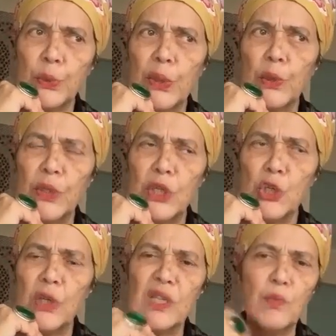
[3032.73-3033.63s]

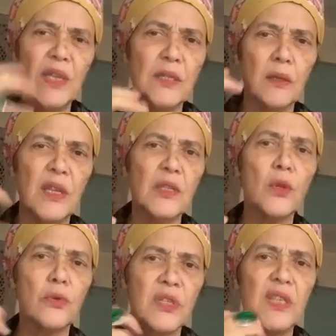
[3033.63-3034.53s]
recognition is based on
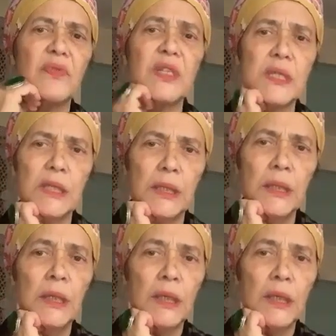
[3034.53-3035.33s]
exclusivity